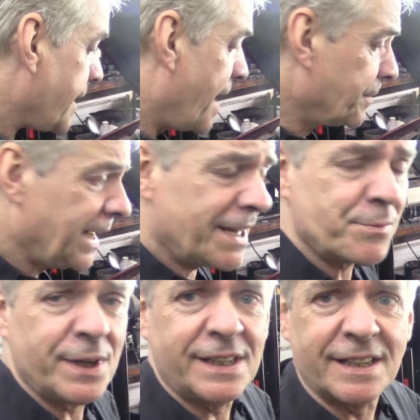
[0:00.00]
glad
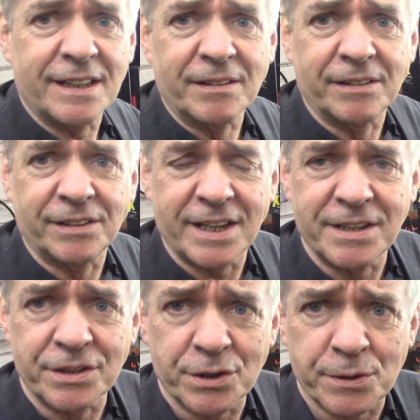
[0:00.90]
we did it and
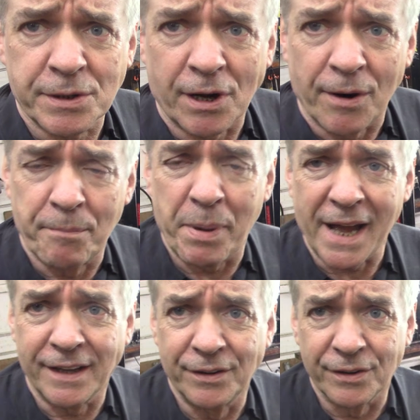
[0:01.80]
didn't just sort of
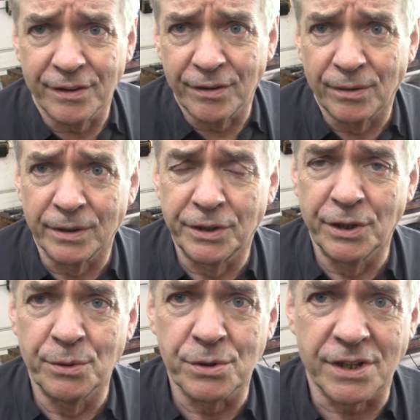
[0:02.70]
bang another old
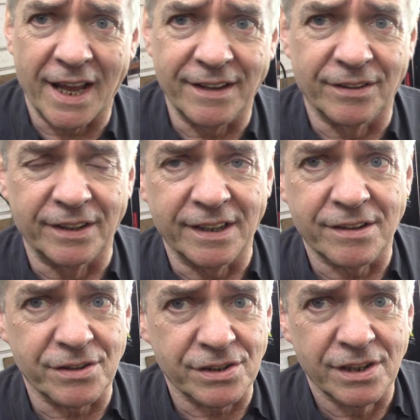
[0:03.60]
used head on it,
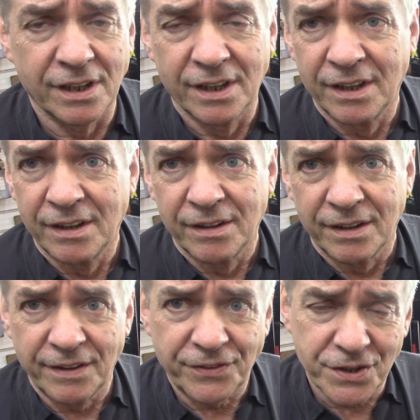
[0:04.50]
because
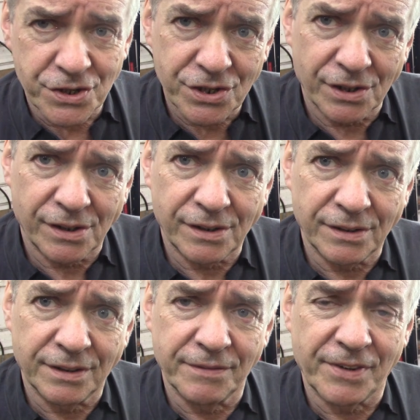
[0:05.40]
if you'd
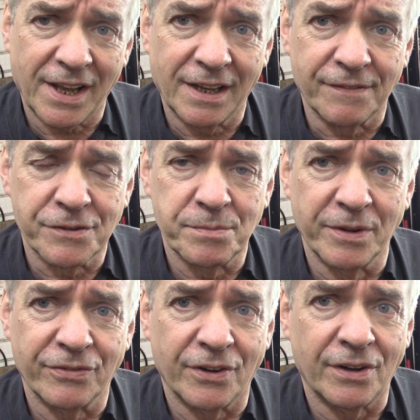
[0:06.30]
saw the valves
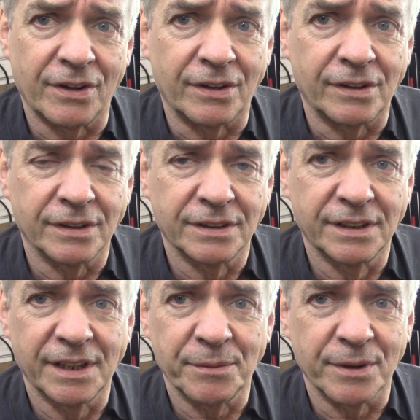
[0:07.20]
before,
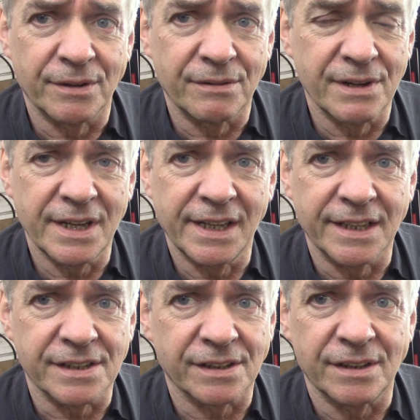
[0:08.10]
they were
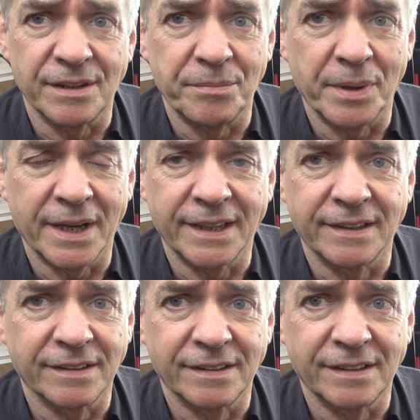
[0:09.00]
really sort of
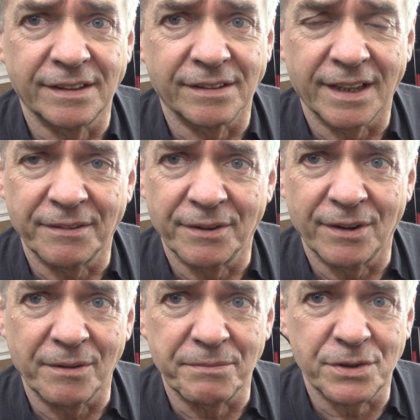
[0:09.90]
bad. You know, like they're
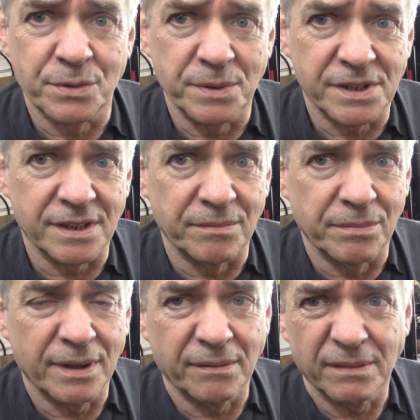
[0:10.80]
all twisted
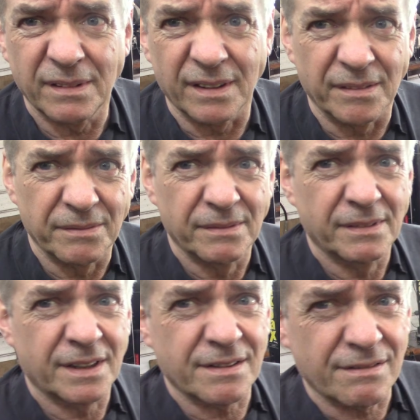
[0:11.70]
and bent. What a
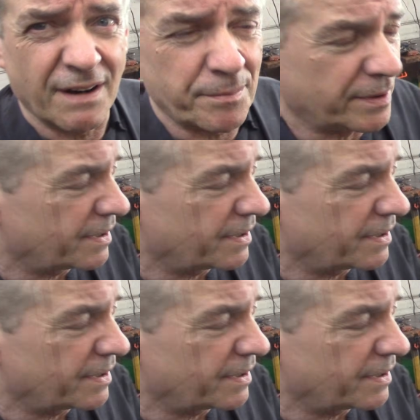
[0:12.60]
crappy